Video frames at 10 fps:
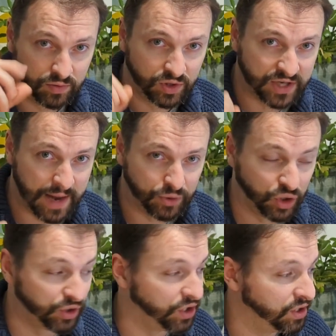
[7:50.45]

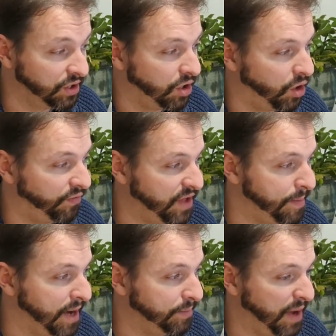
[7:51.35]
snapshotted off their
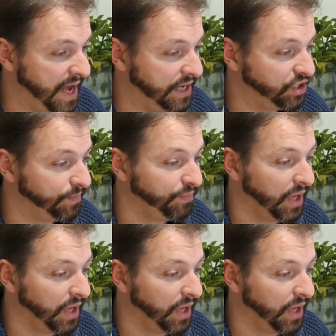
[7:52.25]
main page.